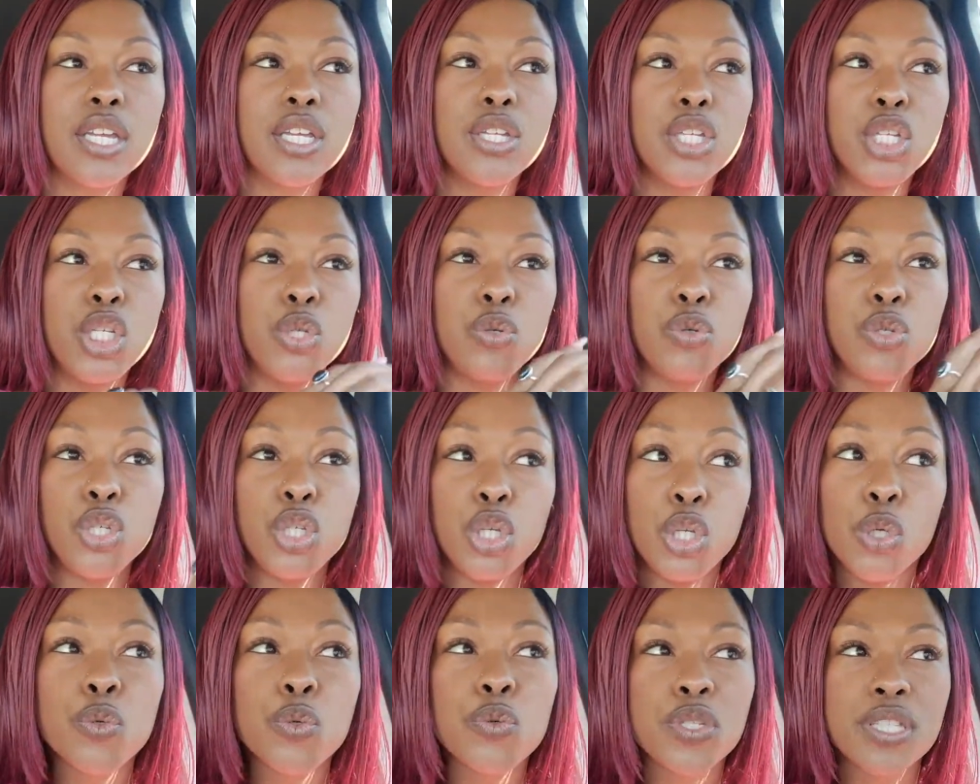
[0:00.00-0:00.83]
you
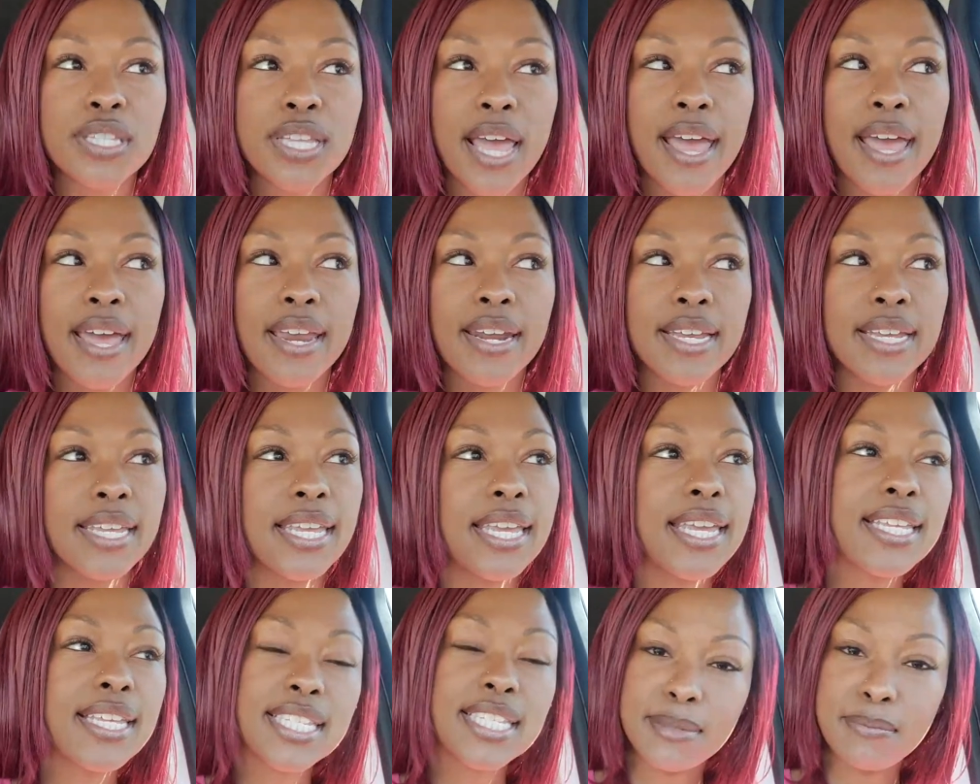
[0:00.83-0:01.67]
use that
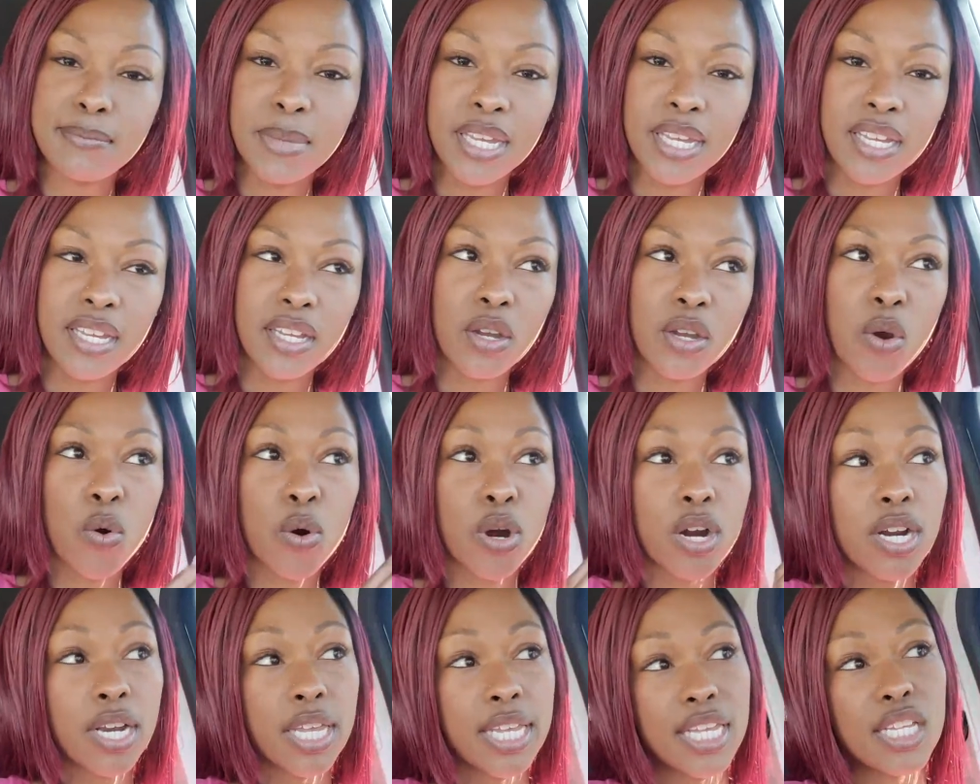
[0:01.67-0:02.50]
against me
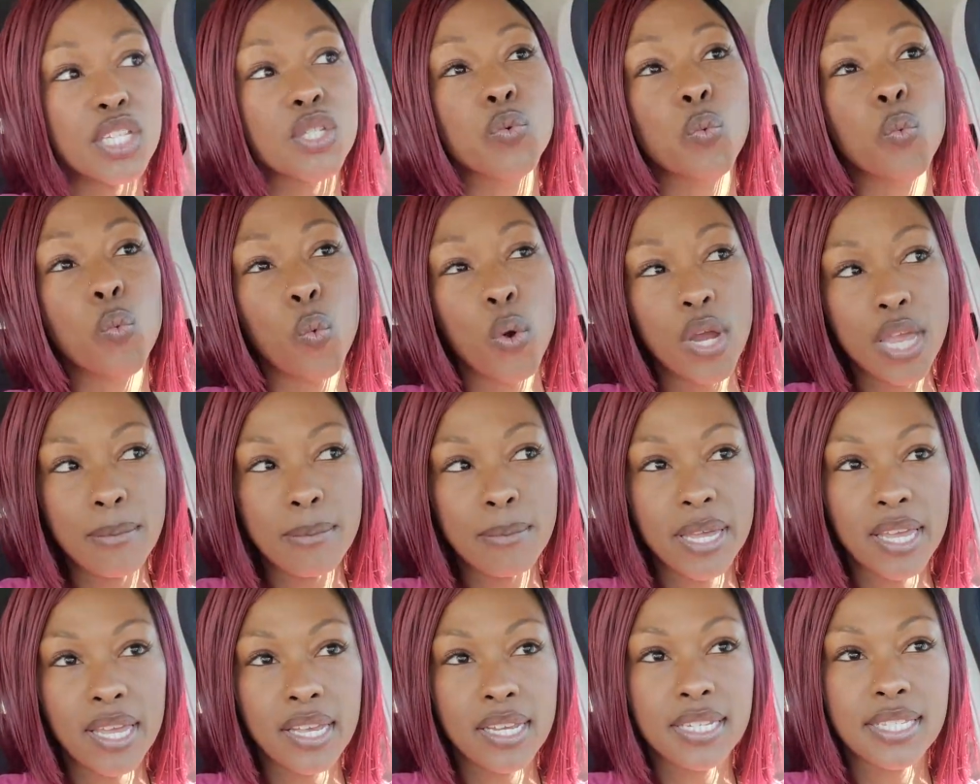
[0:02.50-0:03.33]
or against
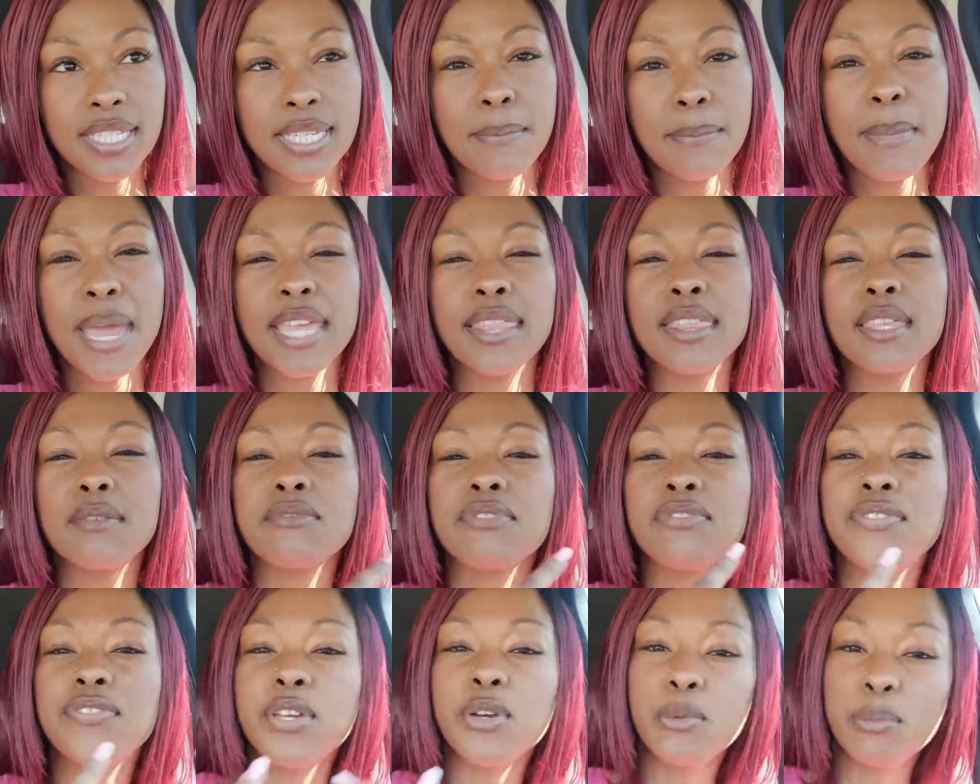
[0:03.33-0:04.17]
women to make them
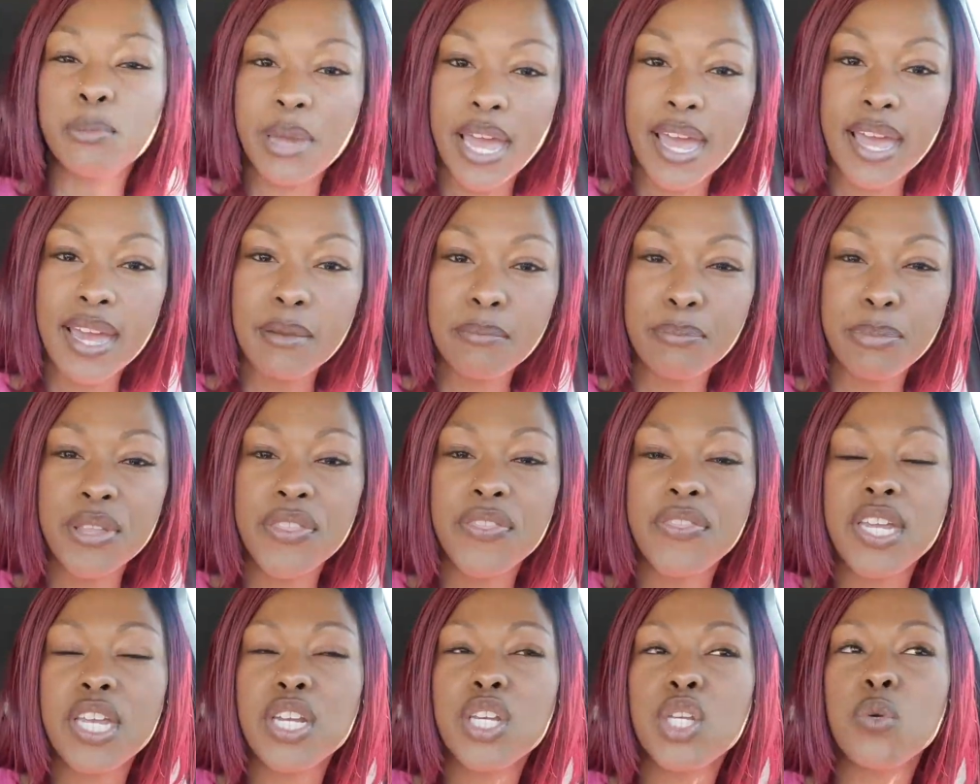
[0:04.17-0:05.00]
feel bad, but
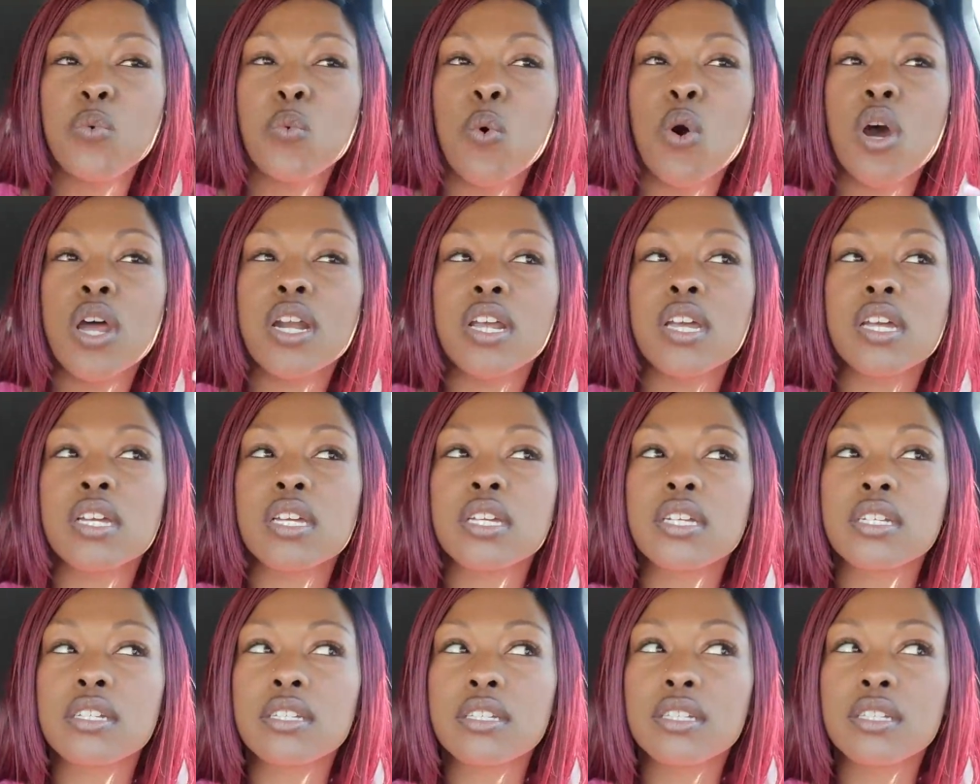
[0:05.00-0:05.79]
then you want to